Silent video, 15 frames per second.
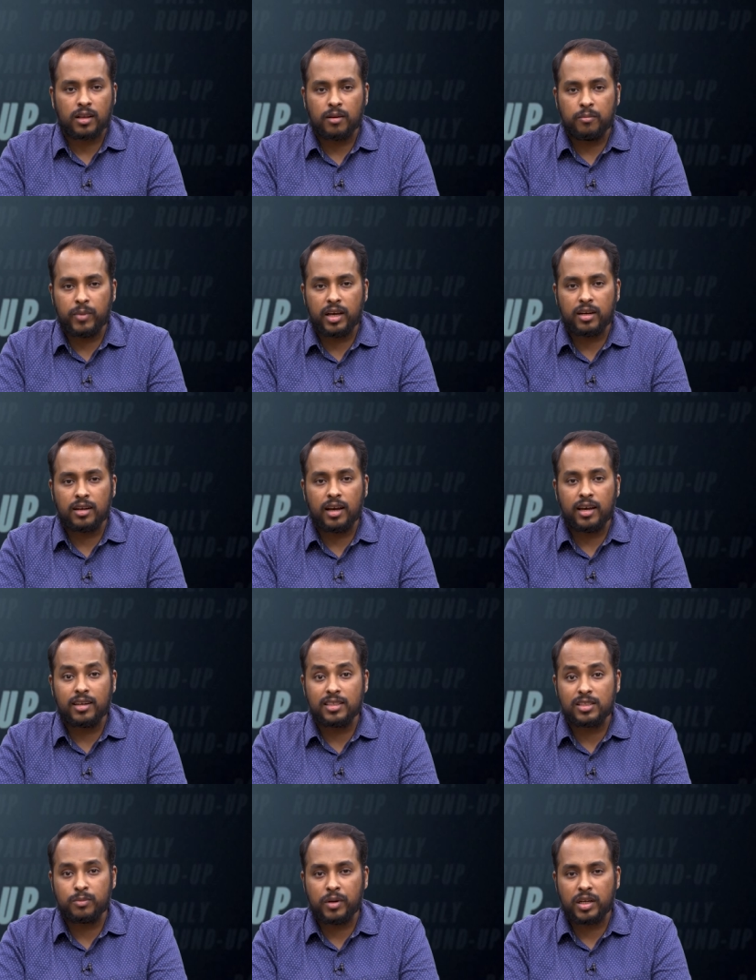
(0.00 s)
Men, and
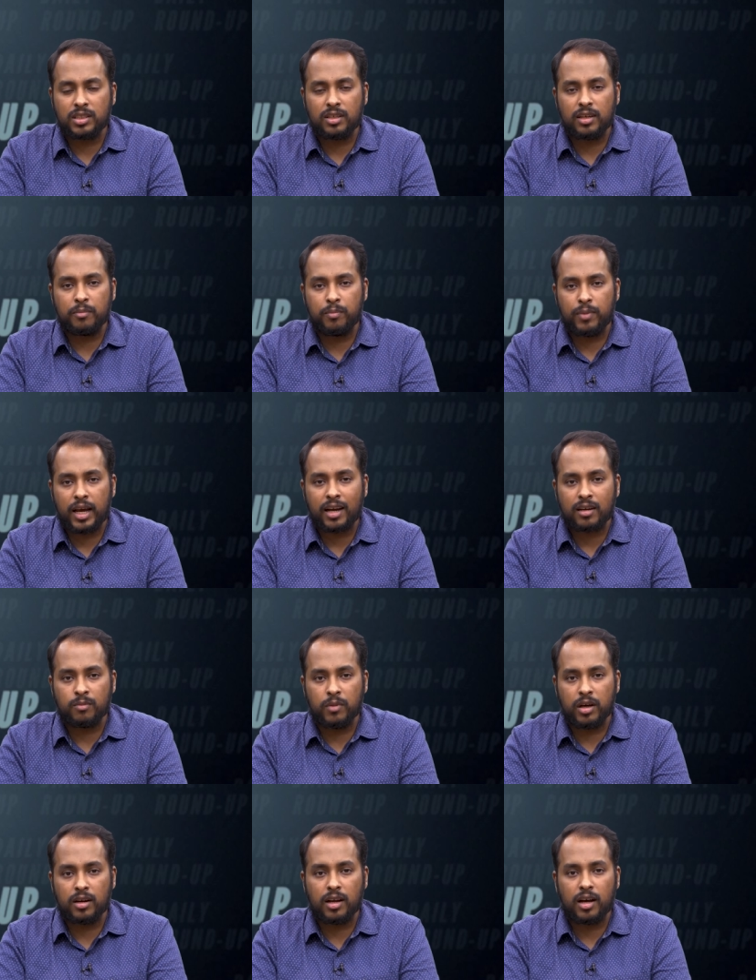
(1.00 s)
especially black
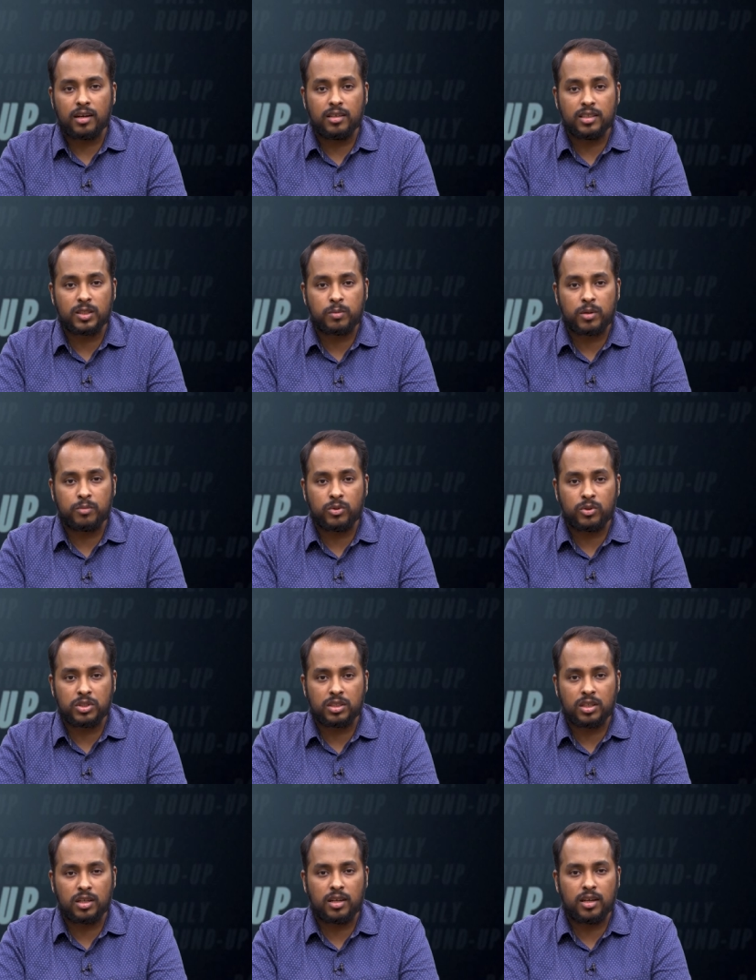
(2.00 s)
men, are
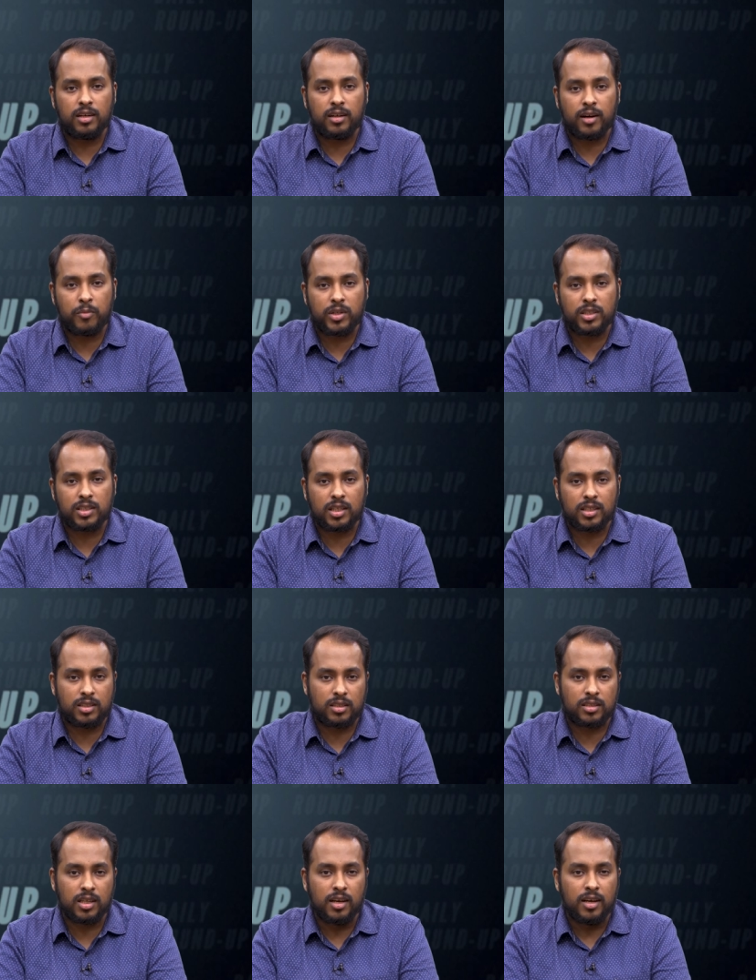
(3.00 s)
disproportionately
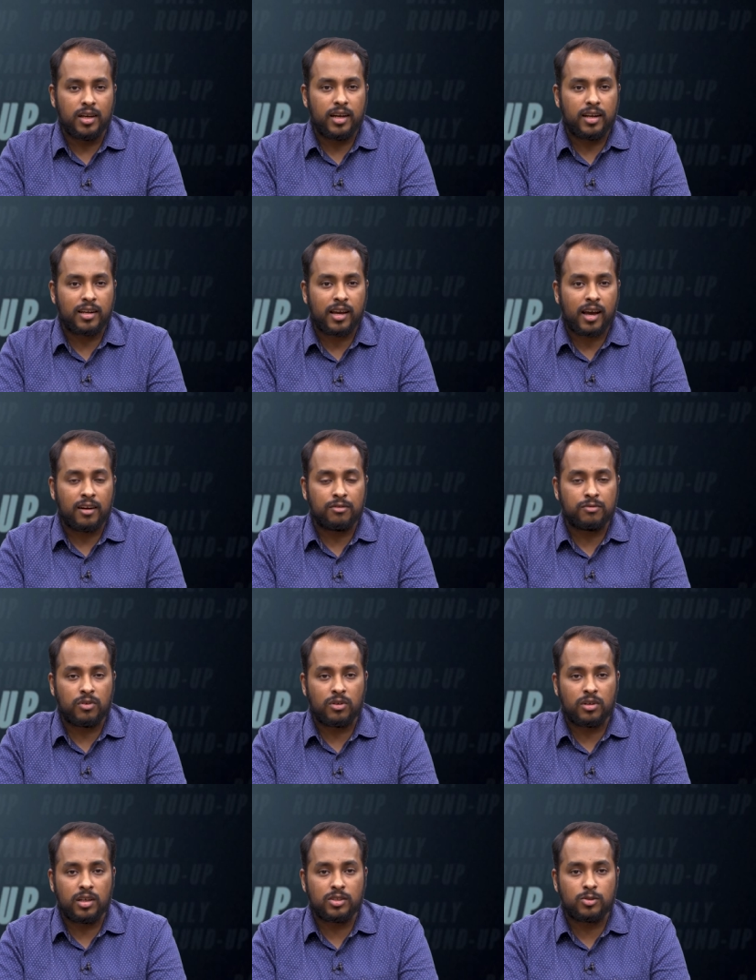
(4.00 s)
represented in
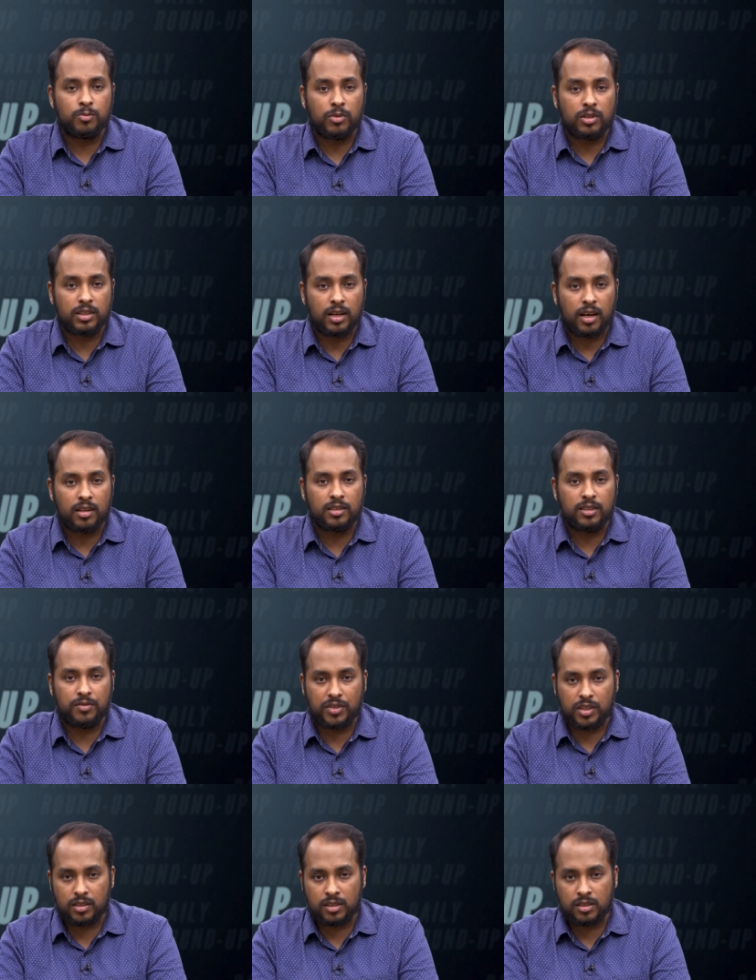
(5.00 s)
California's mortality
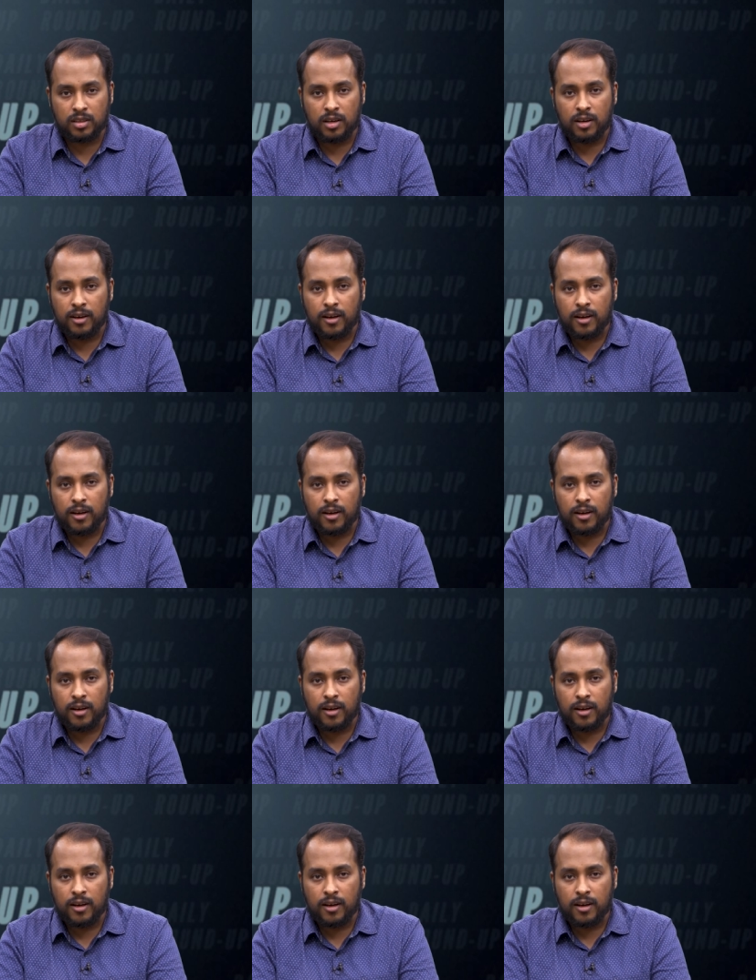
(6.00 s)
figures.